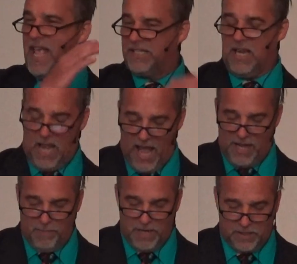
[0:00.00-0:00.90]
is
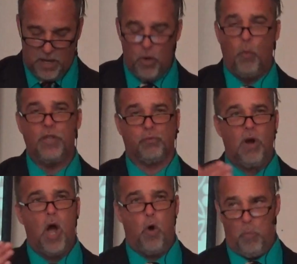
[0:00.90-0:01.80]
alignment with
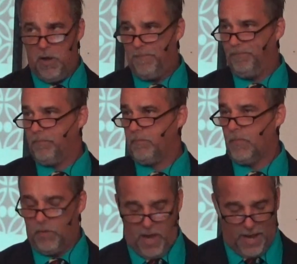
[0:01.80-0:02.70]
Rome.
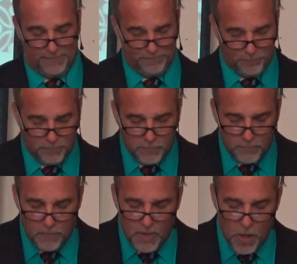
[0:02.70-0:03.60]
Okay?
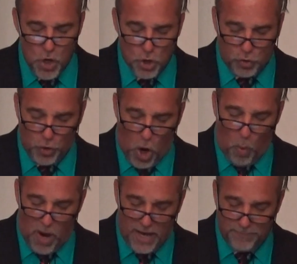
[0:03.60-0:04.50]
So
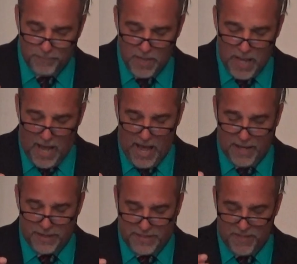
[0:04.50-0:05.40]
no one
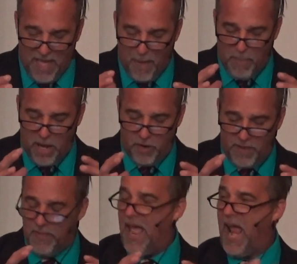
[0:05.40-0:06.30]
did that better
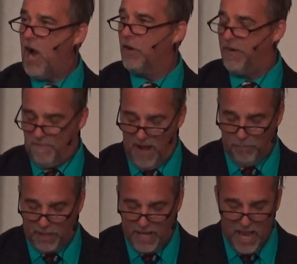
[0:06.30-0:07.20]
than the Herod
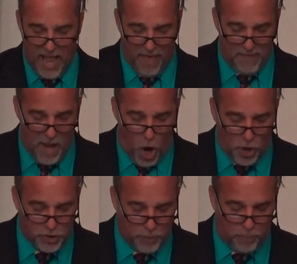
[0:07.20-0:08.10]
family, and they
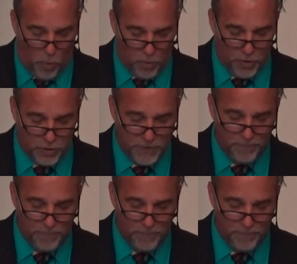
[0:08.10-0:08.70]
are supporters